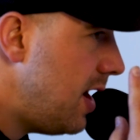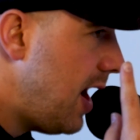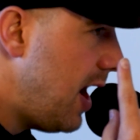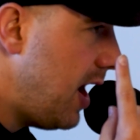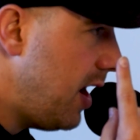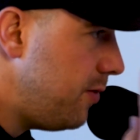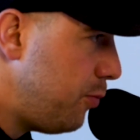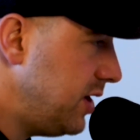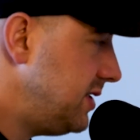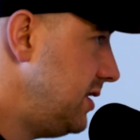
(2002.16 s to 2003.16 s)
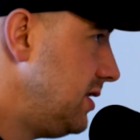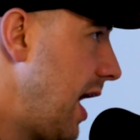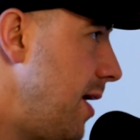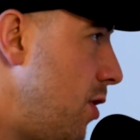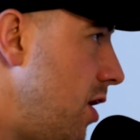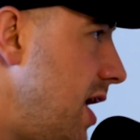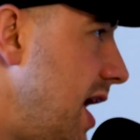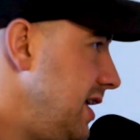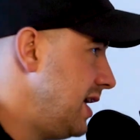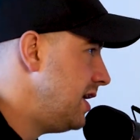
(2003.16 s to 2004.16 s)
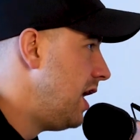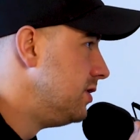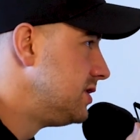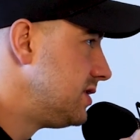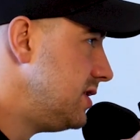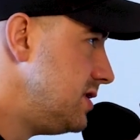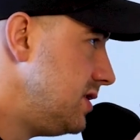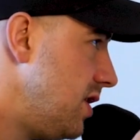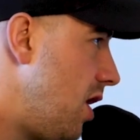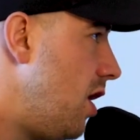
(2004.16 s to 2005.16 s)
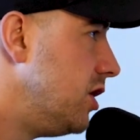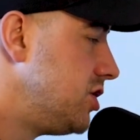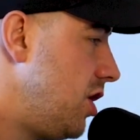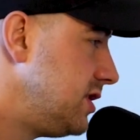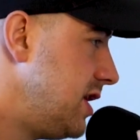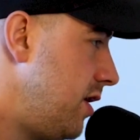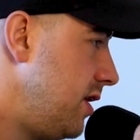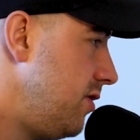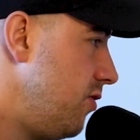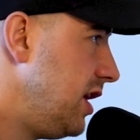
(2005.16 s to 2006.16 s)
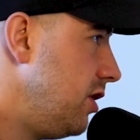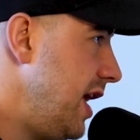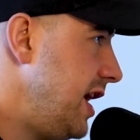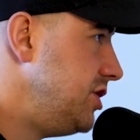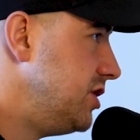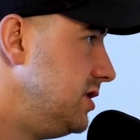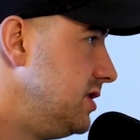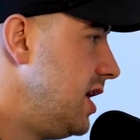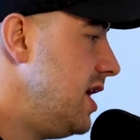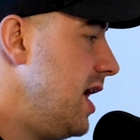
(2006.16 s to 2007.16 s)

the president came on and he announced the harsh lockdown and the regulations.